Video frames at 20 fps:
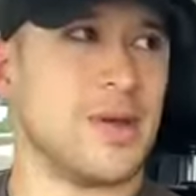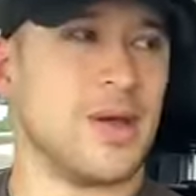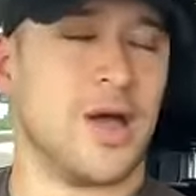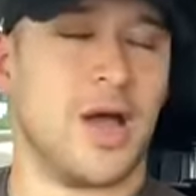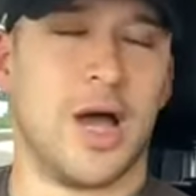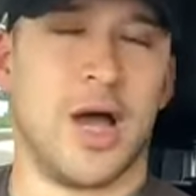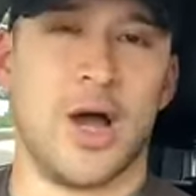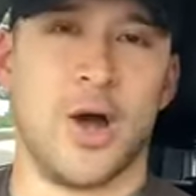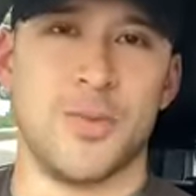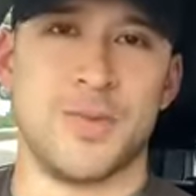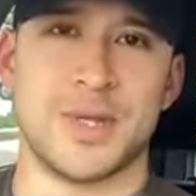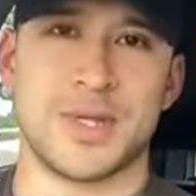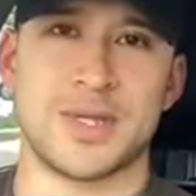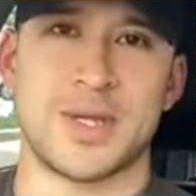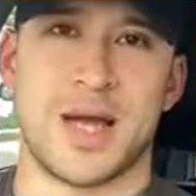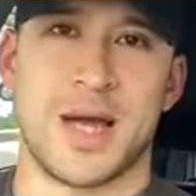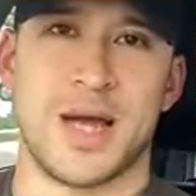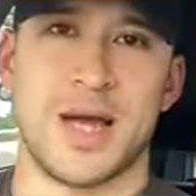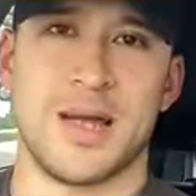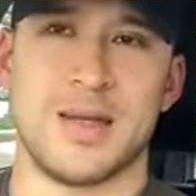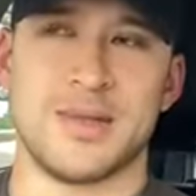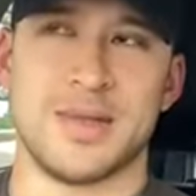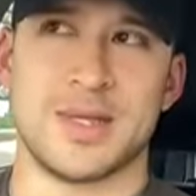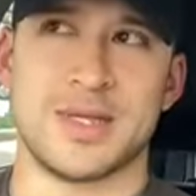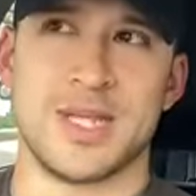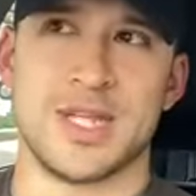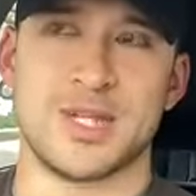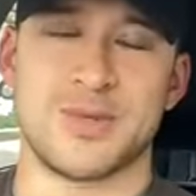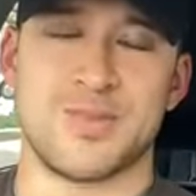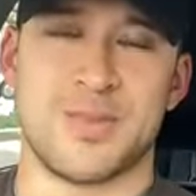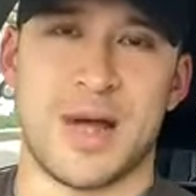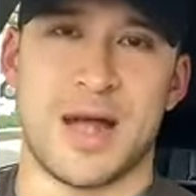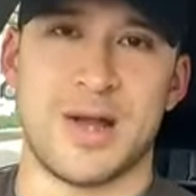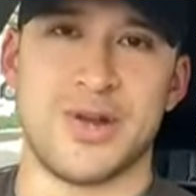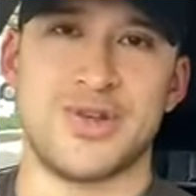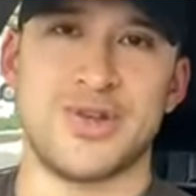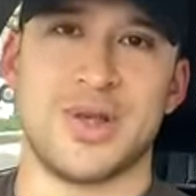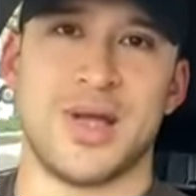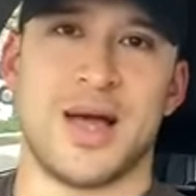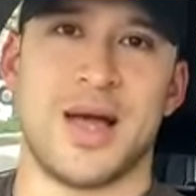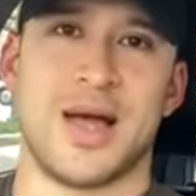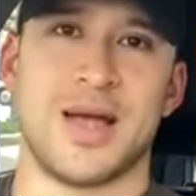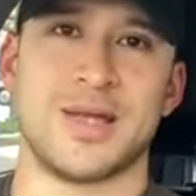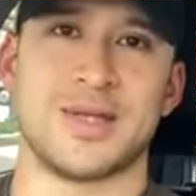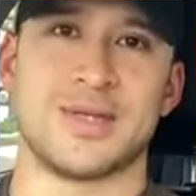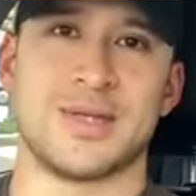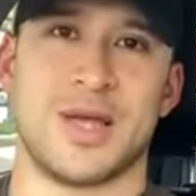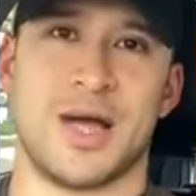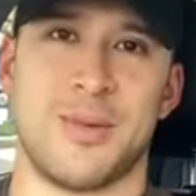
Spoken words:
I hope this inspires you guys.